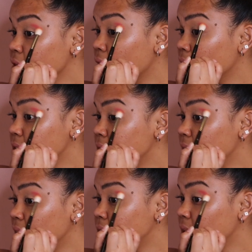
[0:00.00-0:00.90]
your guys'
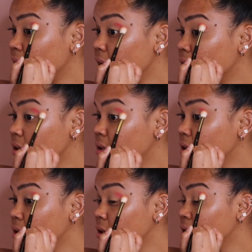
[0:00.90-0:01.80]
day today?
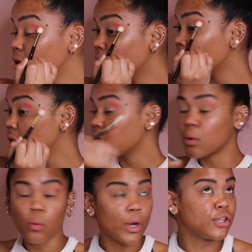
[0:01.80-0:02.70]

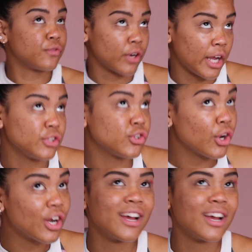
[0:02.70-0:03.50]
Wait for answer.